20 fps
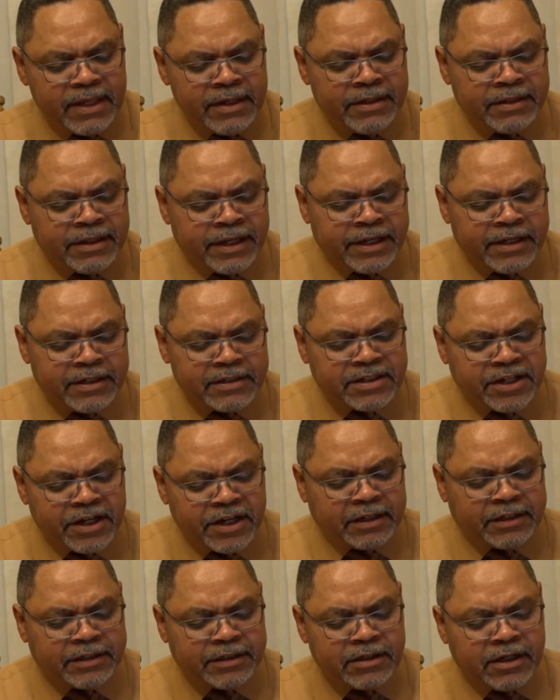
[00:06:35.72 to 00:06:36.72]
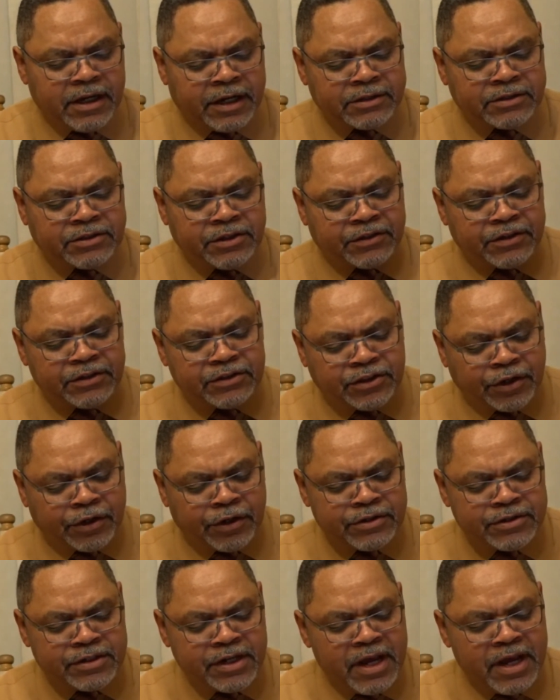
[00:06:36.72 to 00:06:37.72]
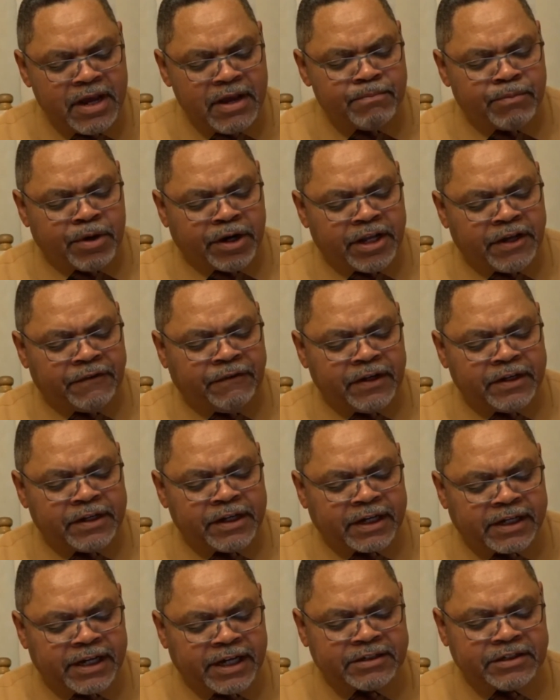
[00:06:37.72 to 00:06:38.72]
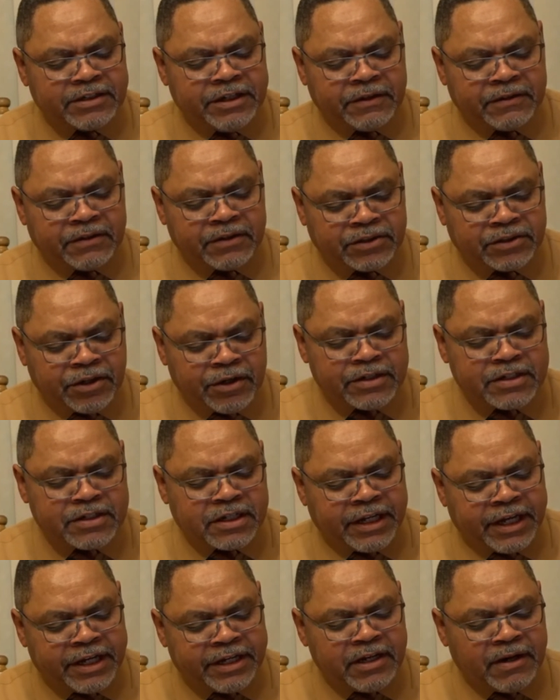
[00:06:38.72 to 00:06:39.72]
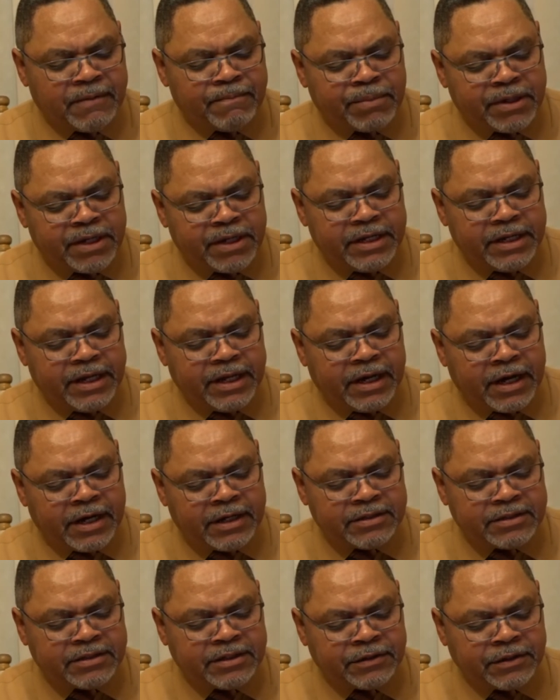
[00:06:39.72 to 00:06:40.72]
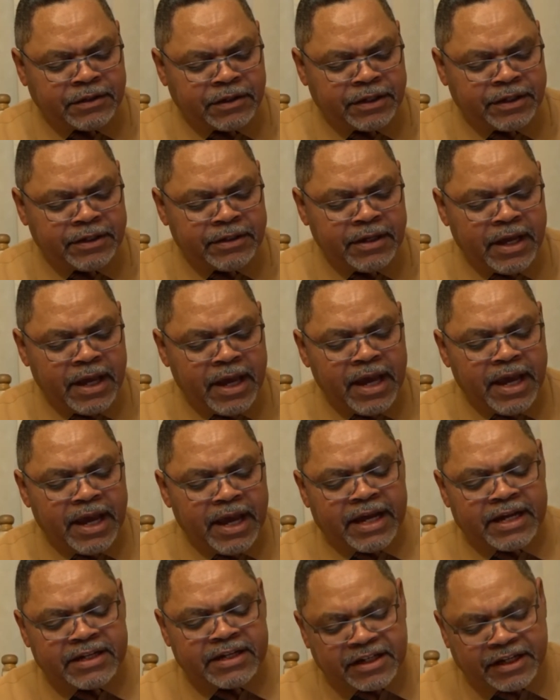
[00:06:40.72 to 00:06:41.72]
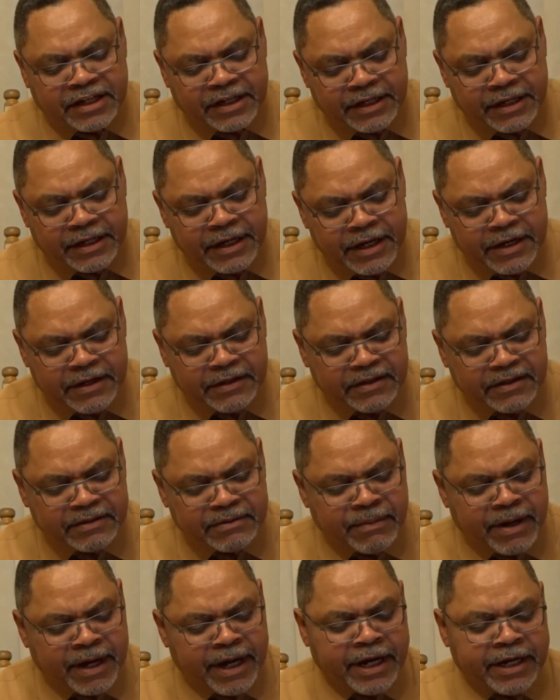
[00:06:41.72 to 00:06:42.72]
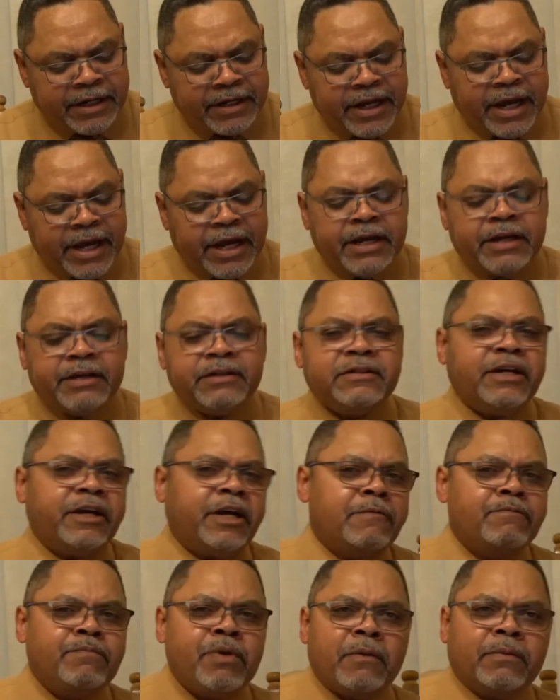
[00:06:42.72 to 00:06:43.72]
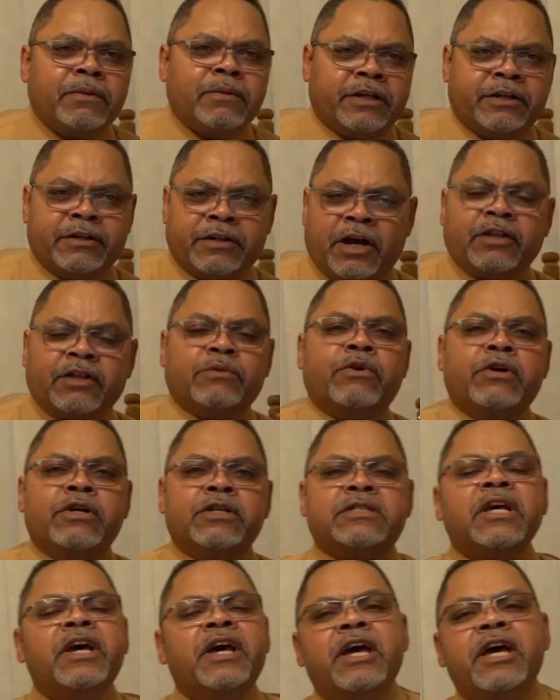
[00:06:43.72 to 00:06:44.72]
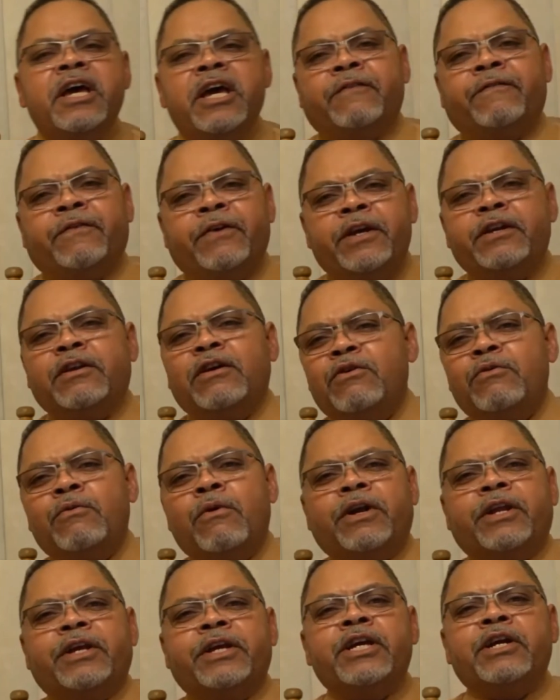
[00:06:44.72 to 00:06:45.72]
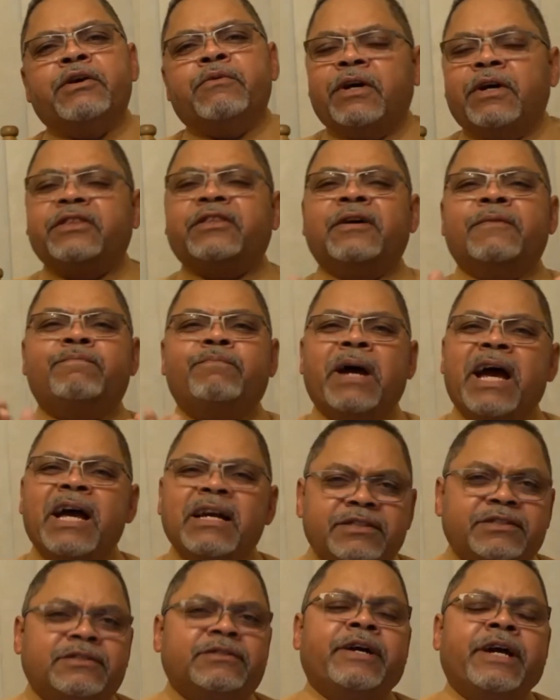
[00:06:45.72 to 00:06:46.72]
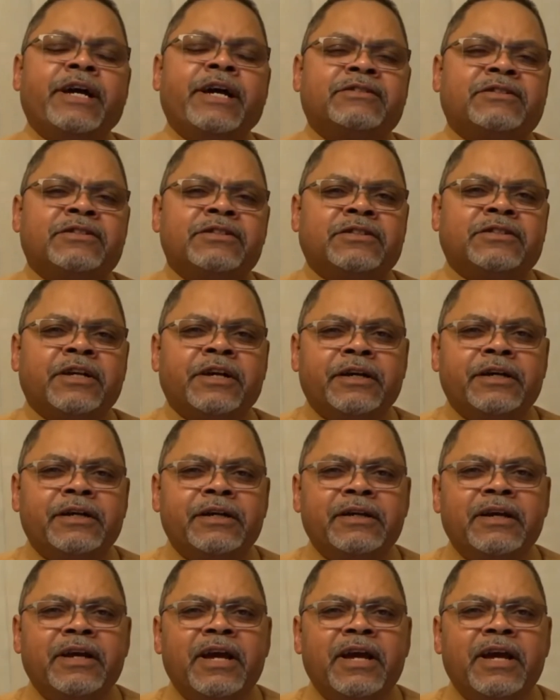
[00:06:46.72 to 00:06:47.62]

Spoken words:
then tell it unto the church. But if he neglect to hear the church, let him be unto thee as a heathen man and a publican. In other words, if he don't want to hear what the pastor has to say,